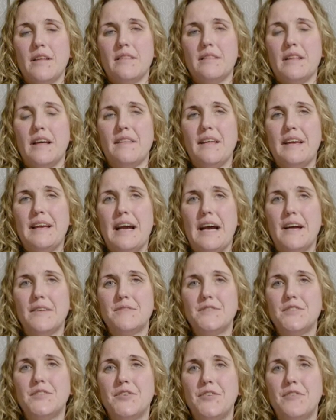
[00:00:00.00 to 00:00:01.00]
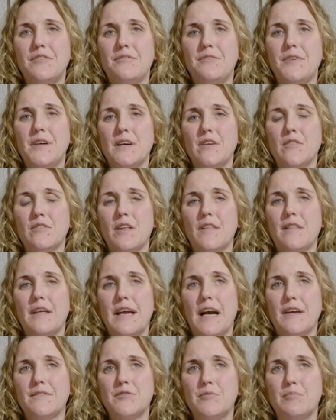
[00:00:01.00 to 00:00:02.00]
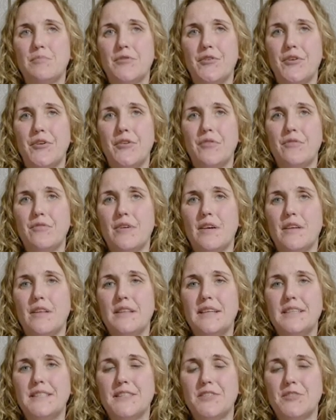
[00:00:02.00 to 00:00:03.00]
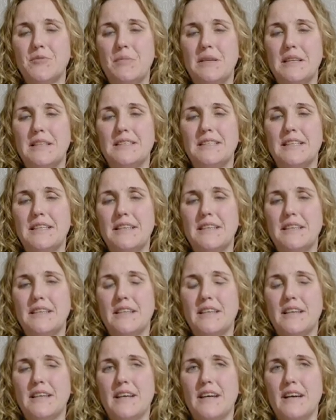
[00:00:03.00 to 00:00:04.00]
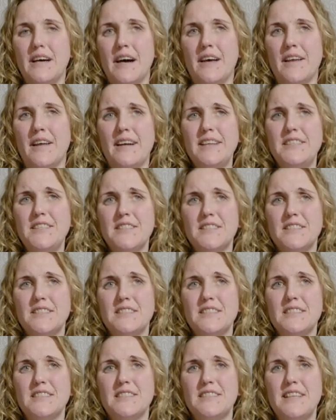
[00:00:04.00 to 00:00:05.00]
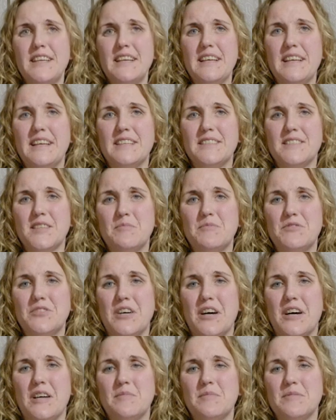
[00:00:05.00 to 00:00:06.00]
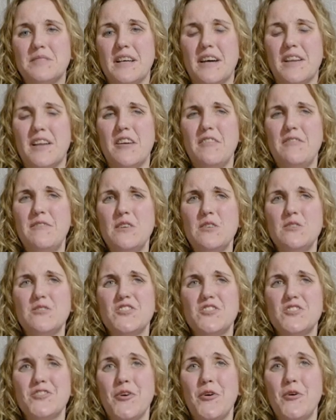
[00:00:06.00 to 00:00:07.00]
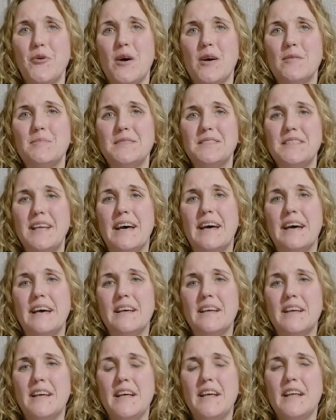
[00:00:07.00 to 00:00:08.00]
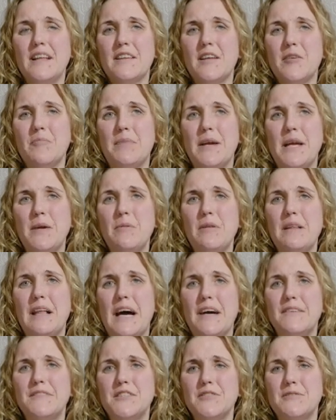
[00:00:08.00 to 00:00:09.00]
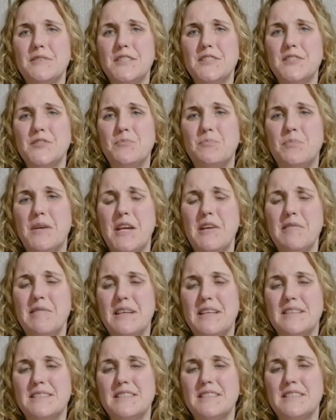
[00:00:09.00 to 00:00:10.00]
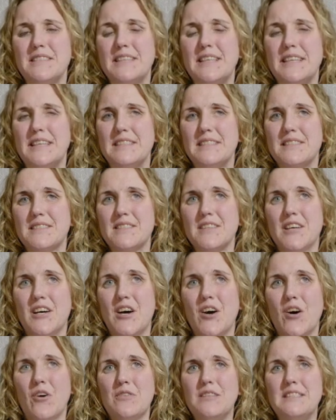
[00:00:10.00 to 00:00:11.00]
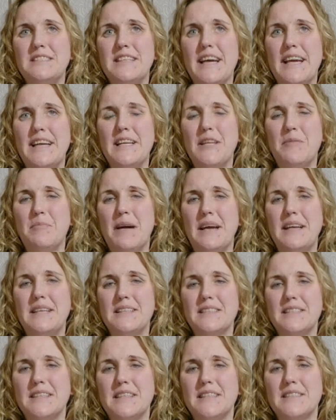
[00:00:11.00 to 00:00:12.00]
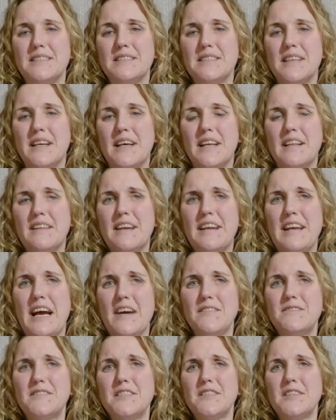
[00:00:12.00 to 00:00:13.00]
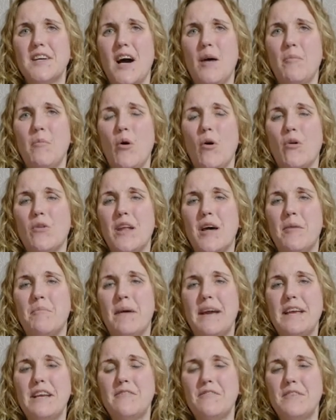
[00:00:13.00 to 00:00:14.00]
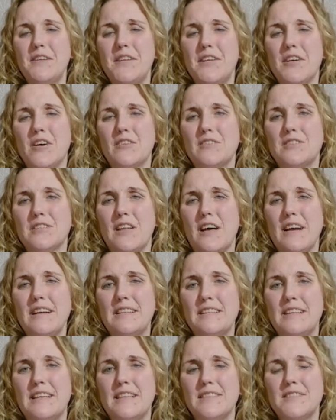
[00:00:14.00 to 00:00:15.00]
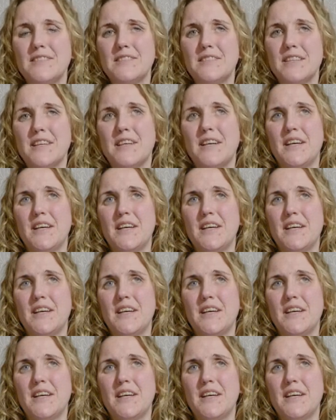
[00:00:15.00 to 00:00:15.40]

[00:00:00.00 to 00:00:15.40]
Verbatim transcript: that they have to feel that they have to prove their disability. And I just sit here sometimes and I feel so upset that people have to experience this on a daily basis. They have to come on and make videos like this